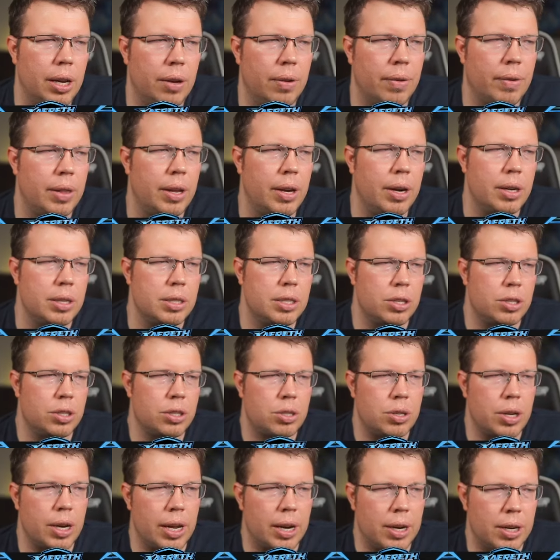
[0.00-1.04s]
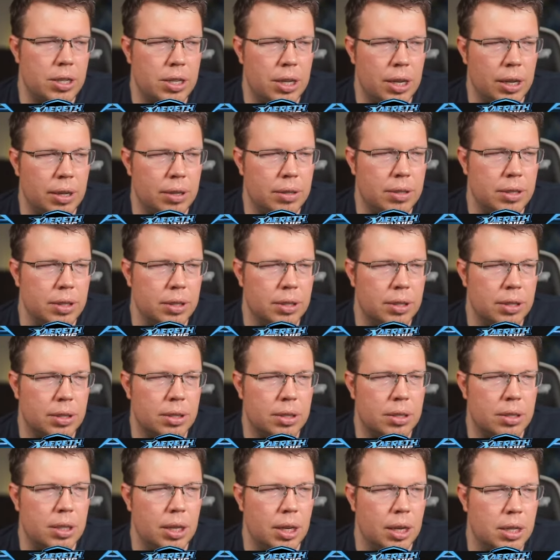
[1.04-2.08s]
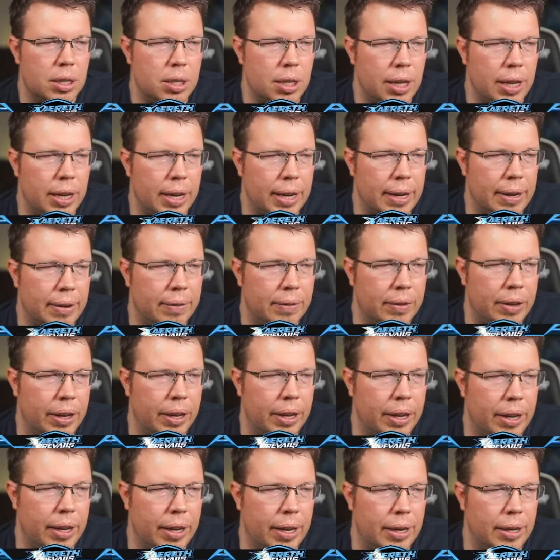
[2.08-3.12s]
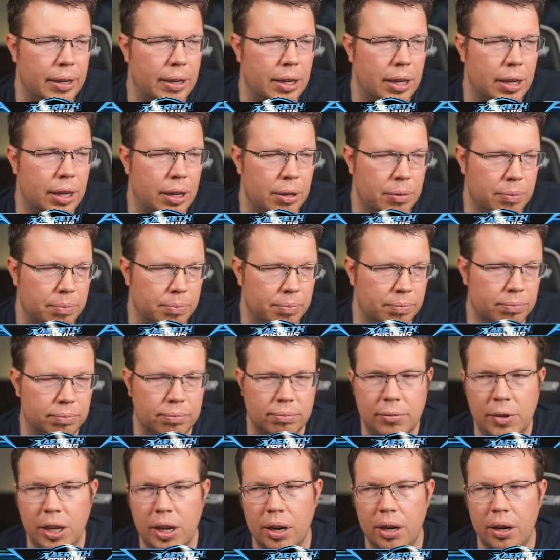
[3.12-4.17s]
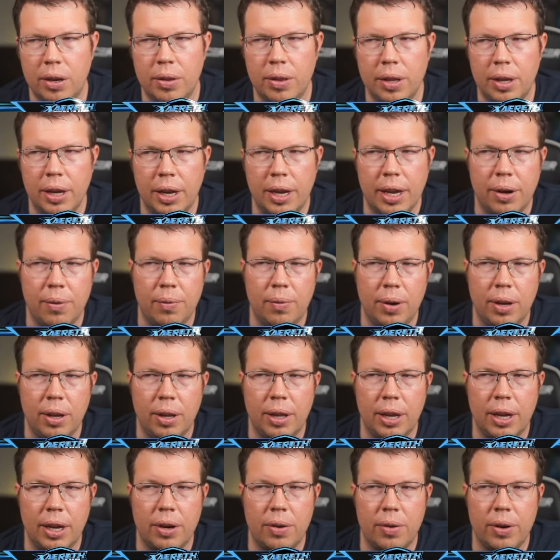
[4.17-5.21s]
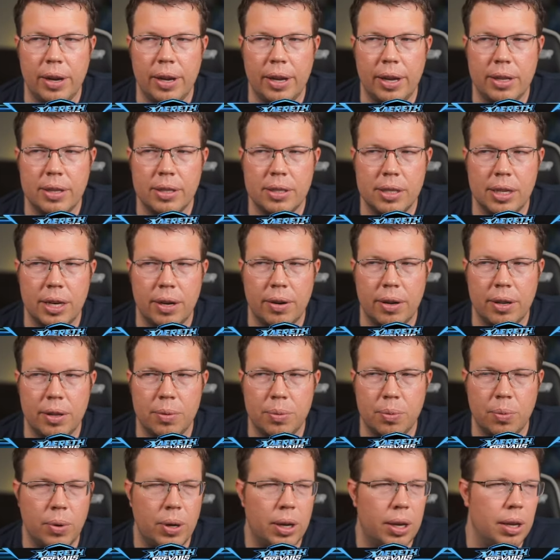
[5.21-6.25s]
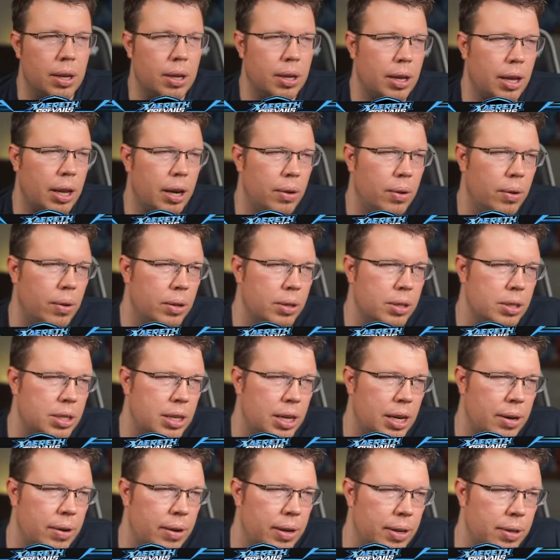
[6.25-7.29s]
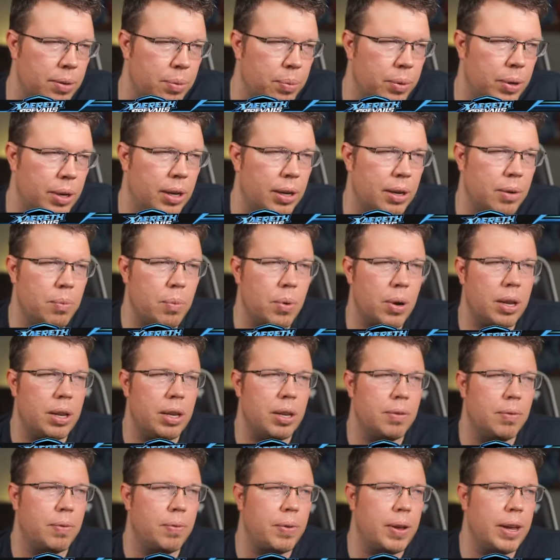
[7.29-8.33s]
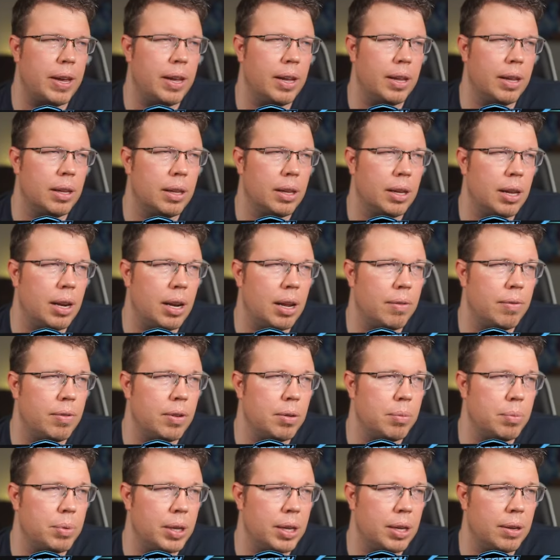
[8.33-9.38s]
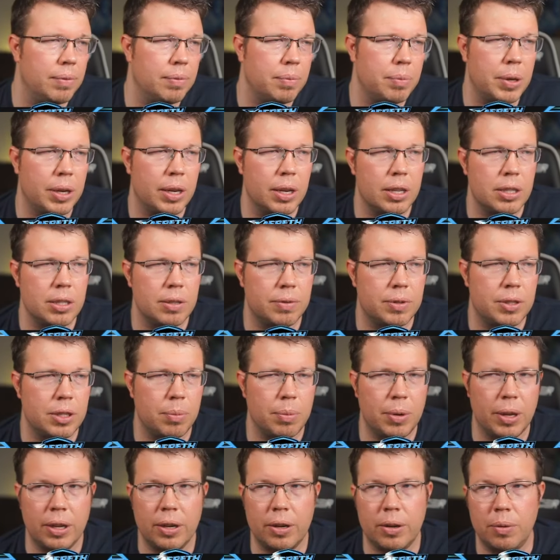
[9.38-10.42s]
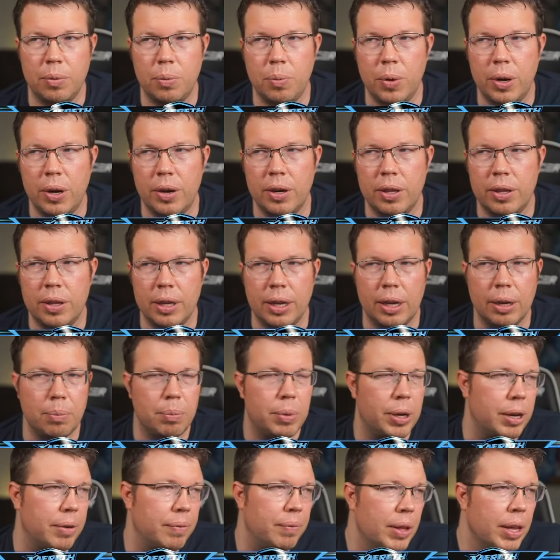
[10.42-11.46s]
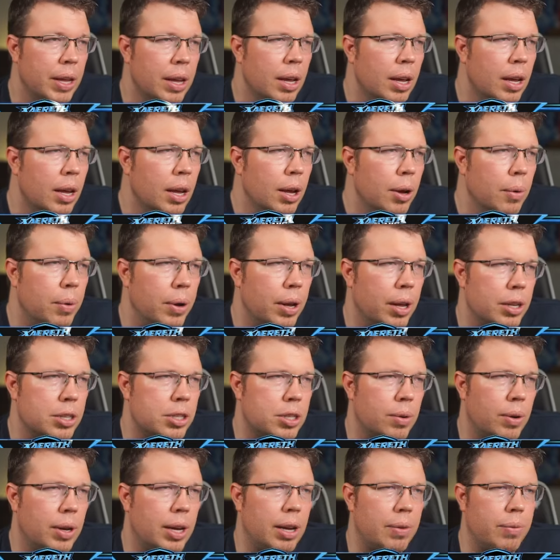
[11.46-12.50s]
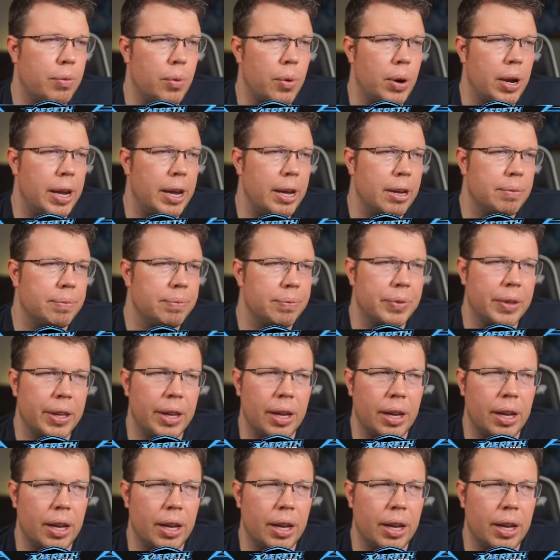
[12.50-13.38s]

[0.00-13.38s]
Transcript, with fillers: you go. There's your strategy. Just stick to that, and you know, then get real angry at Xaereth when you fail inevitably because of some other weird thing. But we also have Rey.